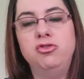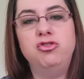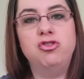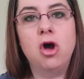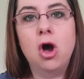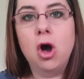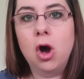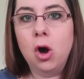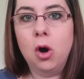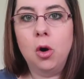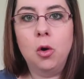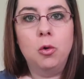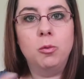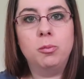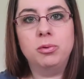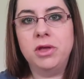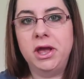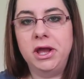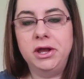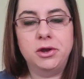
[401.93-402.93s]
dough,
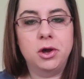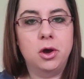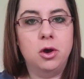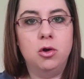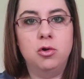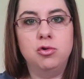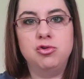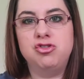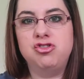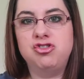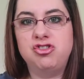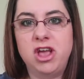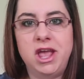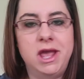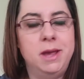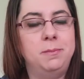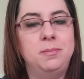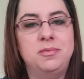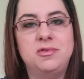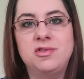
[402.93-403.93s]
Play-Doh,
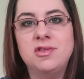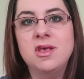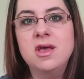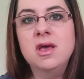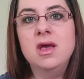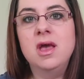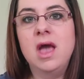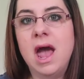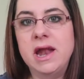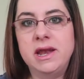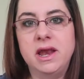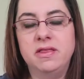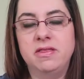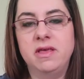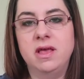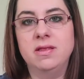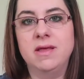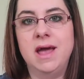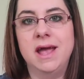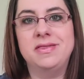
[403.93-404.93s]
shapes,
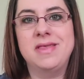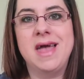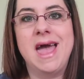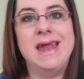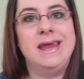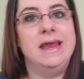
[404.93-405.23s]
anything like that.